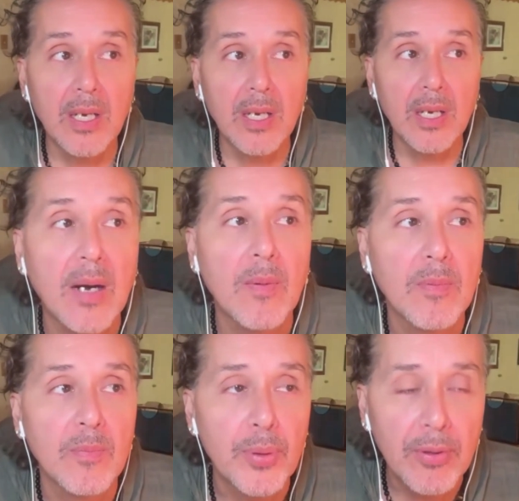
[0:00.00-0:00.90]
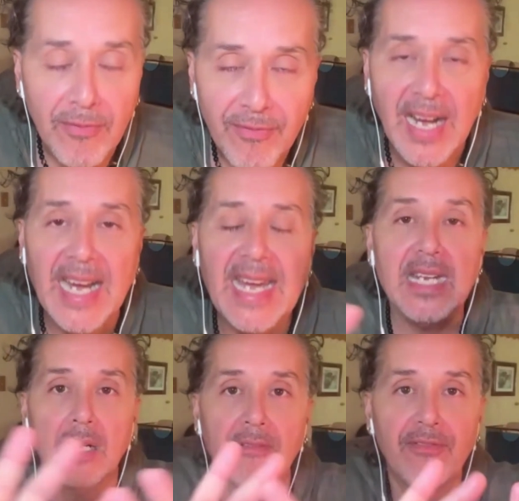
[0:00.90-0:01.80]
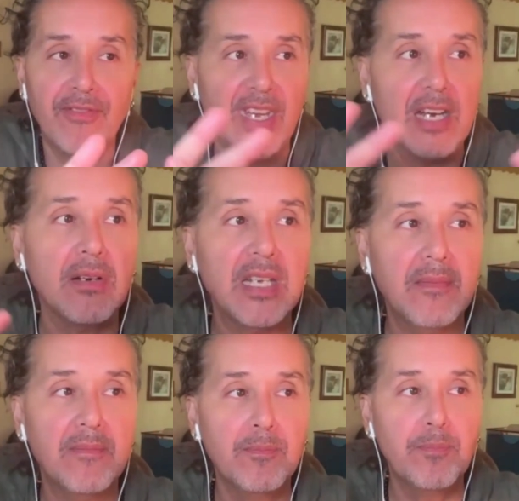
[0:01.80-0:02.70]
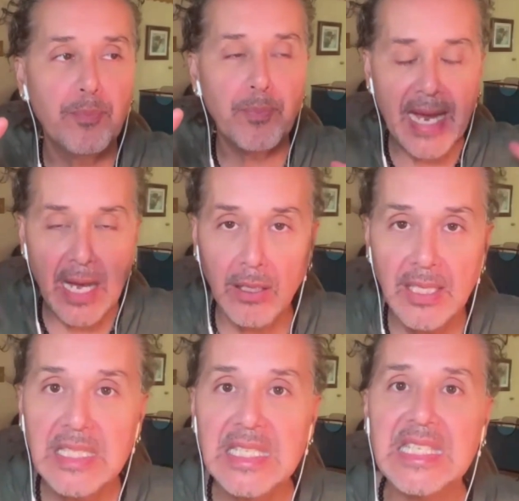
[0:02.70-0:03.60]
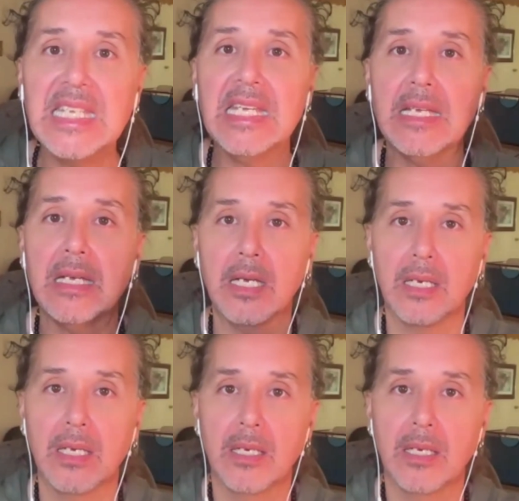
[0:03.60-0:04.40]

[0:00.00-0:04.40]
and provide a very balancing